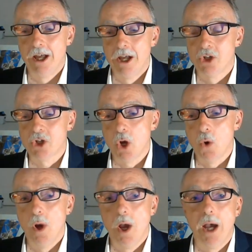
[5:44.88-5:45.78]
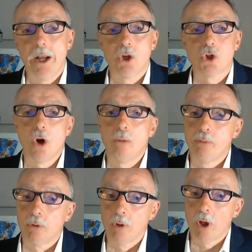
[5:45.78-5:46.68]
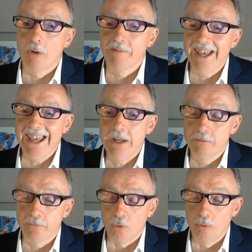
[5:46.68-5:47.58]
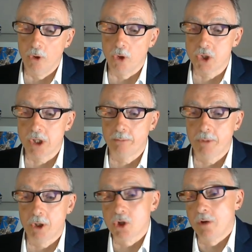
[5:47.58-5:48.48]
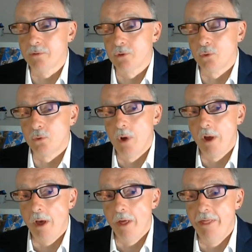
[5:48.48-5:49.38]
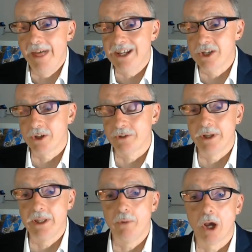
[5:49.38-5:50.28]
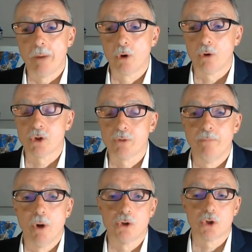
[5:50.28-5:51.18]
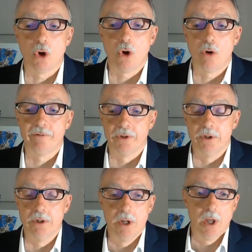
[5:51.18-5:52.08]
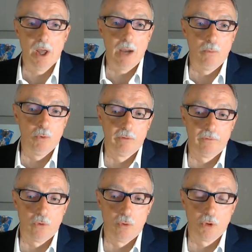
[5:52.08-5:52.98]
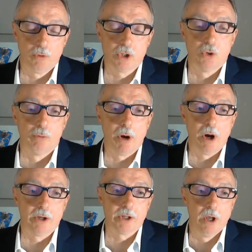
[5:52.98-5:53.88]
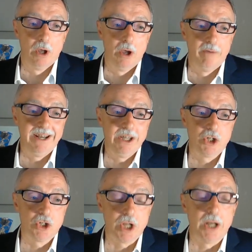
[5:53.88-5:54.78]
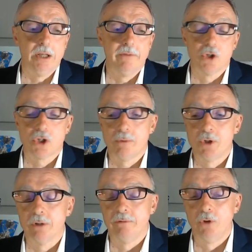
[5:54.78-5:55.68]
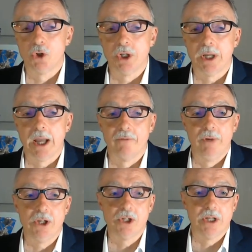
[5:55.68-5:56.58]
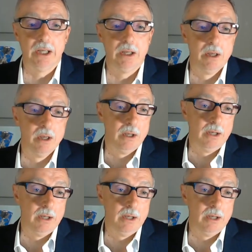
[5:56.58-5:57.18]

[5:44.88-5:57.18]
So, an example of informal logic, because after all, that is the thing that we come across most often and will form a critical part of any study of the subject of logic and reasoning.